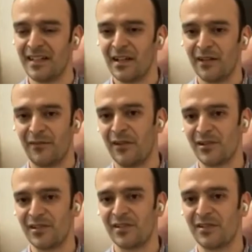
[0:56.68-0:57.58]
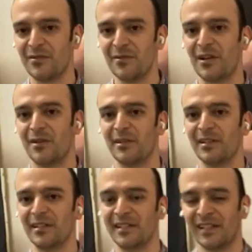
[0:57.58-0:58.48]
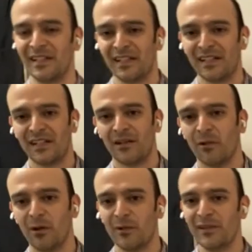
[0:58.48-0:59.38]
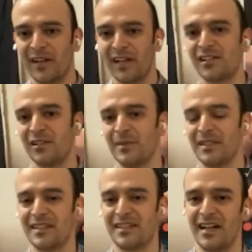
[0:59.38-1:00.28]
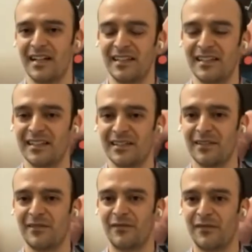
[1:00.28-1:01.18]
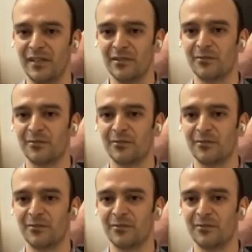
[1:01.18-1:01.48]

First, who's Arbiter? Well, we've actually been designing field